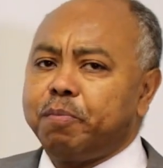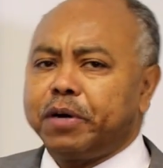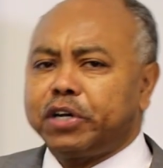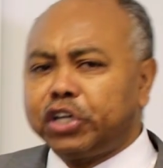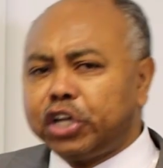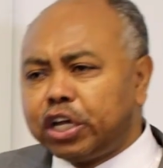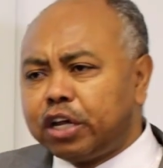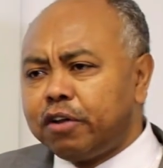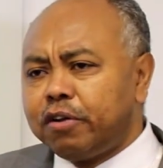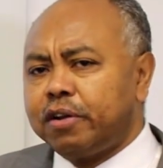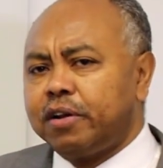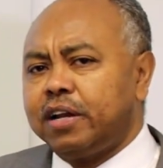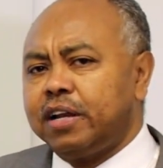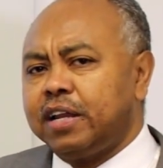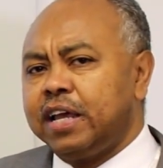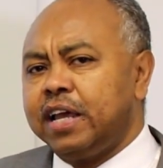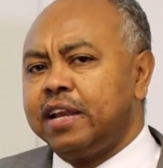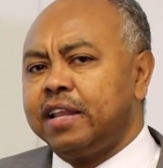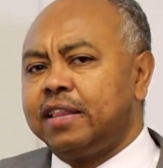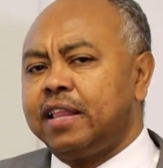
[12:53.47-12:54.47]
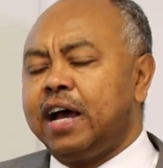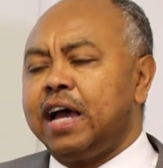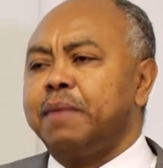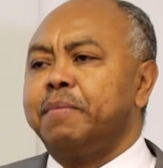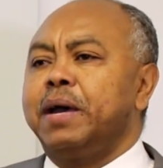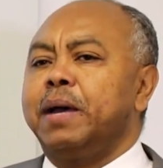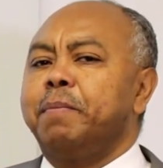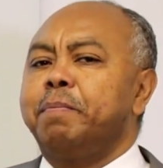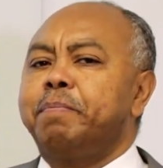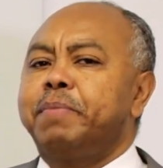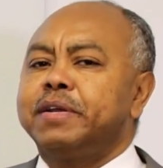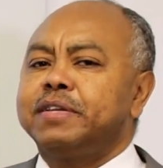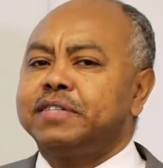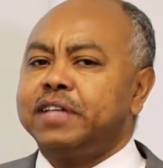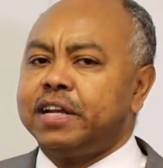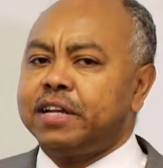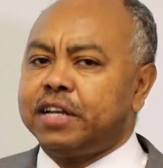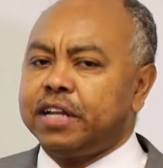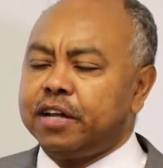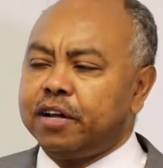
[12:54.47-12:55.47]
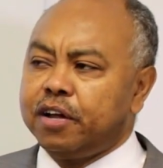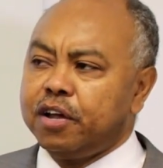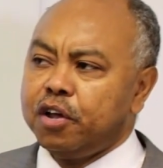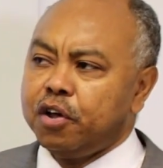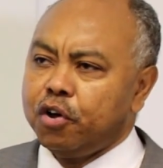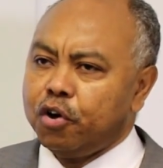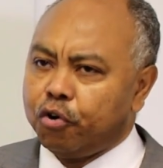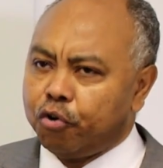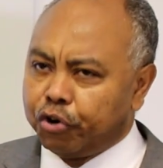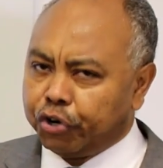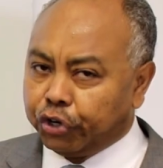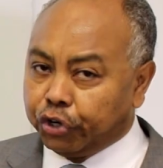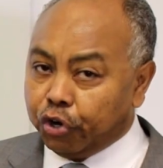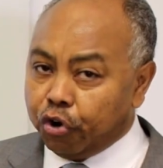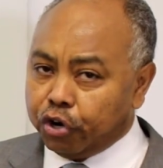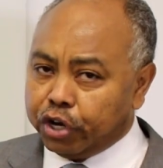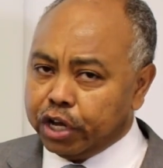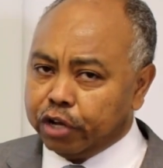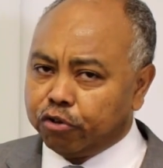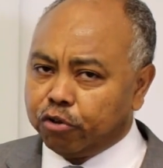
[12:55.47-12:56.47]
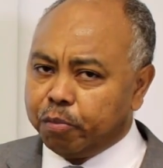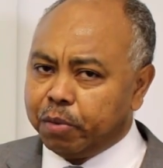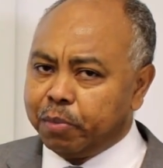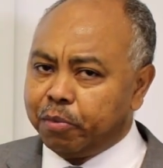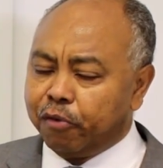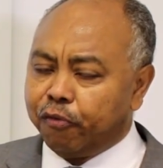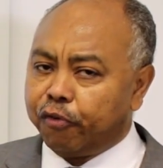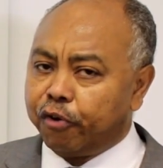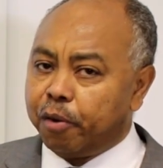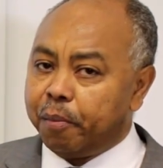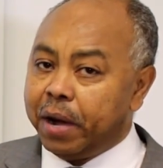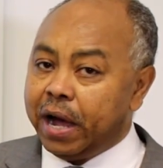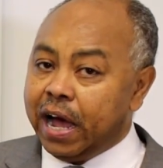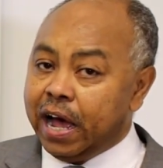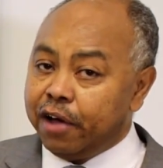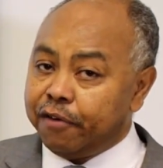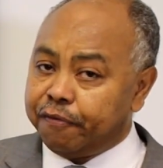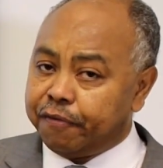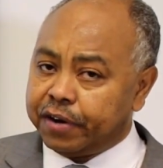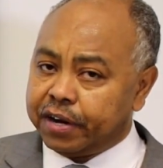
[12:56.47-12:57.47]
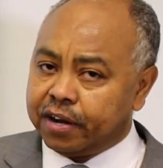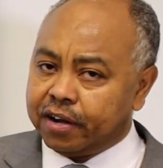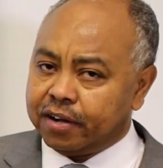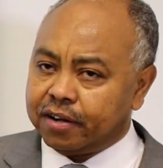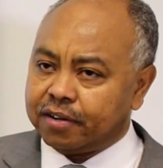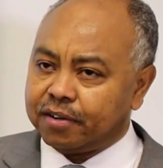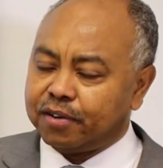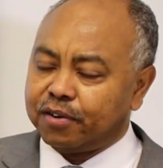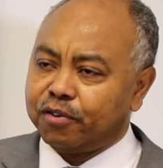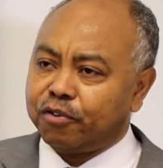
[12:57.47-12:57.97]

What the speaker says: particularly anytime I'm presenting or talking to people from Africa,